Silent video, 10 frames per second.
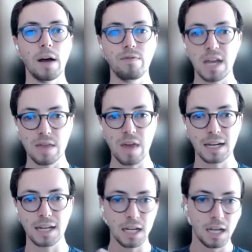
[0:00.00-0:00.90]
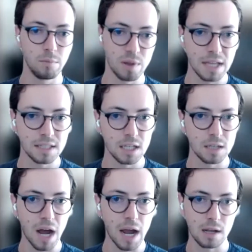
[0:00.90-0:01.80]
they then get implemented
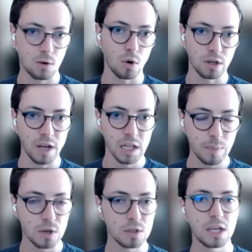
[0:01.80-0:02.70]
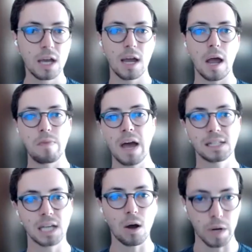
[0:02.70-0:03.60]
by core developers, and
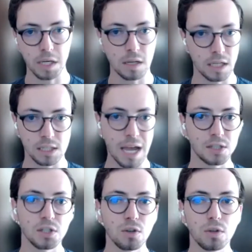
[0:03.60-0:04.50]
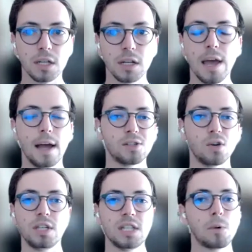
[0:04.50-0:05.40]
that's how it's executed. And so
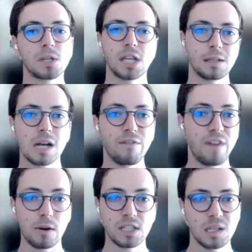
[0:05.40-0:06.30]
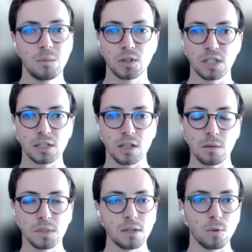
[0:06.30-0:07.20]
these network states can have very similar
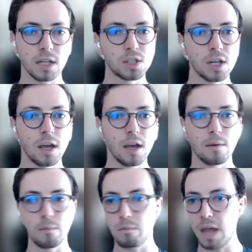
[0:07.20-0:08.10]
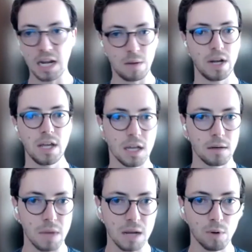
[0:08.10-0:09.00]
systems in which anybody
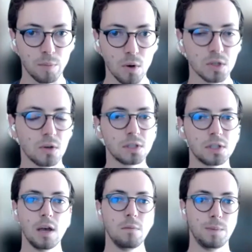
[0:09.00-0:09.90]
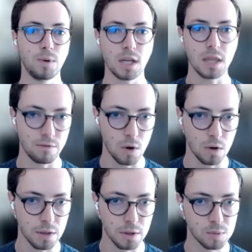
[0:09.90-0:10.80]
can make proposals, people can then vote
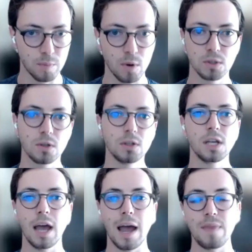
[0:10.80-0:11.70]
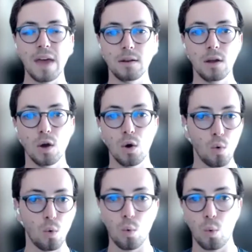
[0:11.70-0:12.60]
on those proposals, and then
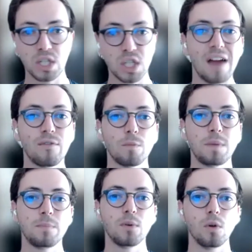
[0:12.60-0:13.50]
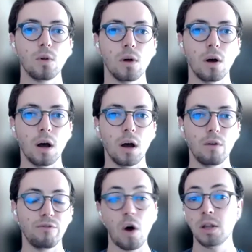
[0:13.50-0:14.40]
whichever people
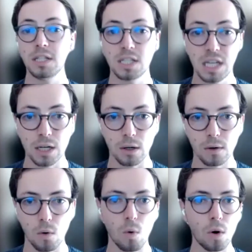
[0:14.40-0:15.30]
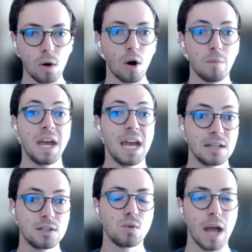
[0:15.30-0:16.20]
volunteer or are
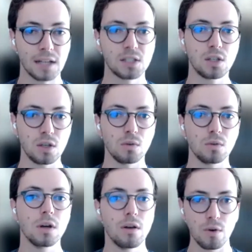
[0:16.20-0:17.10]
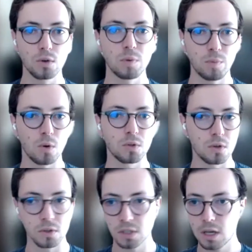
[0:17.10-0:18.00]
paid to execute those
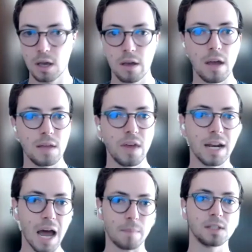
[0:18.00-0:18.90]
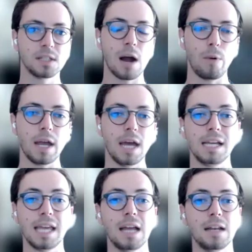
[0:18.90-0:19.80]
proposals, it then happens that way. And
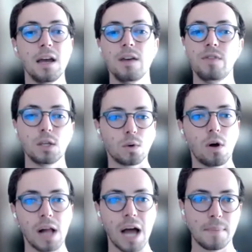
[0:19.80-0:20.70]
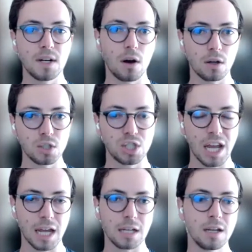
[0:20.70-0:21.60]
again, this would all happen on
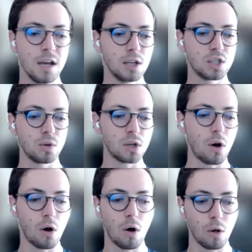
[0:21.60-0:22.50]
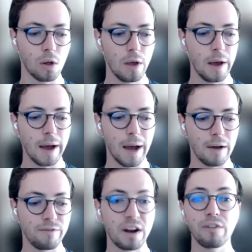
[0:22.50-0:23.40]
chain, so it's all
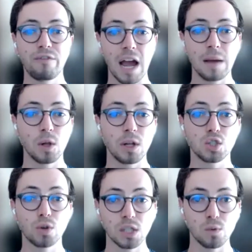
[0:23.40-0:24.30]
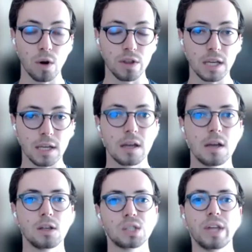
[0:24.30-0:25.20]
verifiable and trustworthy,
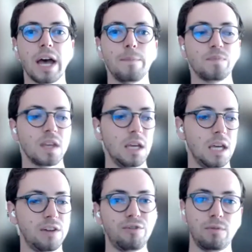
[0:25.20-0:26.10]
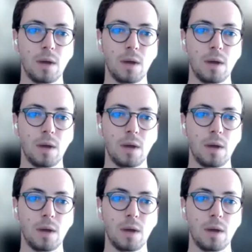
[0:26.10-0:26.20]
so that if